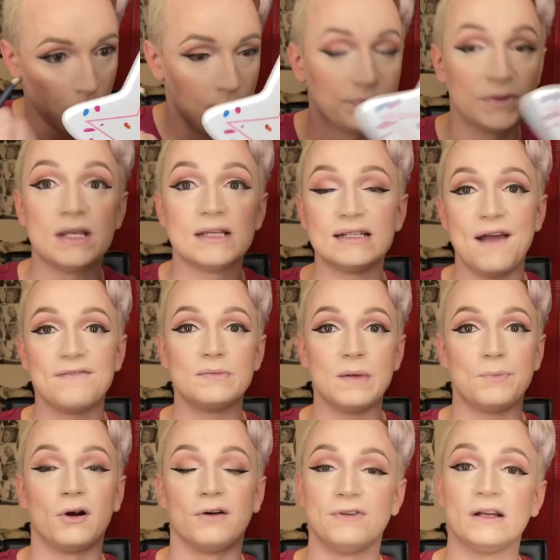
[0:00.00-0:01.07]
Doesn't have to be
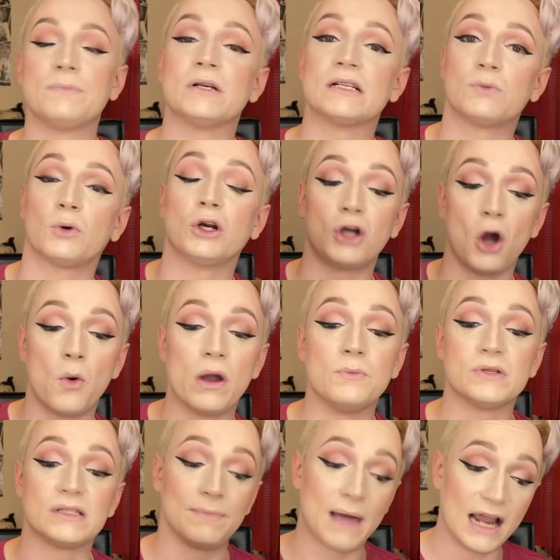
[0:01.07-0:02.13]
perfect because we're going to go in with
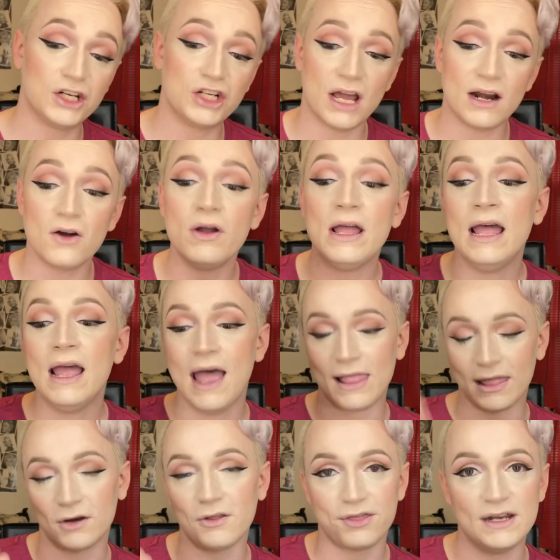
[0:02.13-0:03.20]
some eyeshadow and a
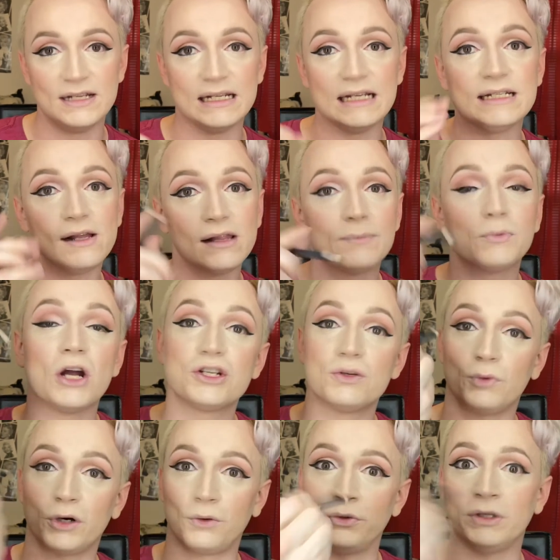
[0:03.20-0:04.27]
little thin detailing brush, and we're
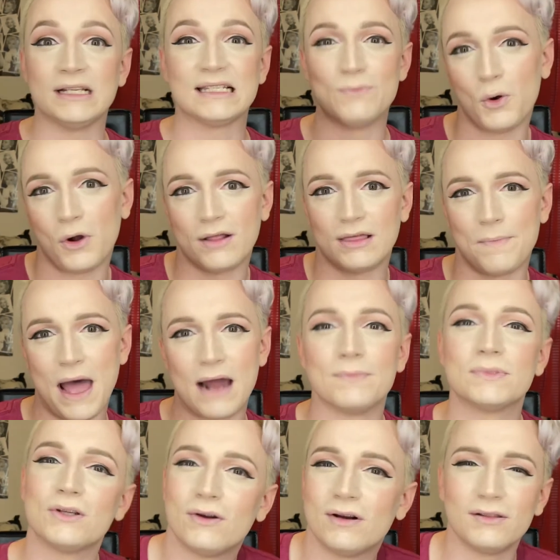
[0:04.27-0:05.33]
going to really smoke out the bottom, so
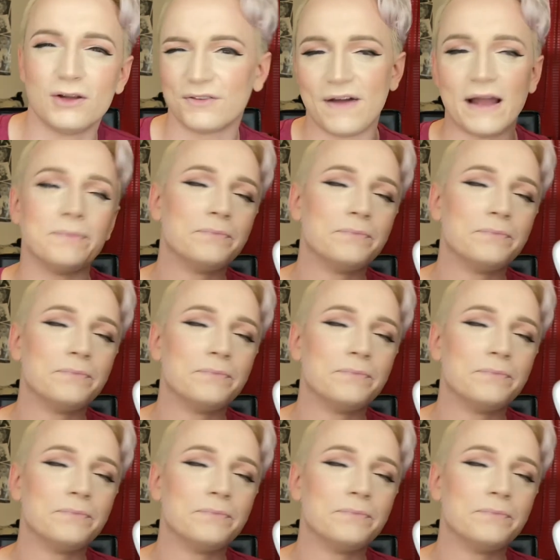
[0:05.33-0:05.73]
it'll look fine.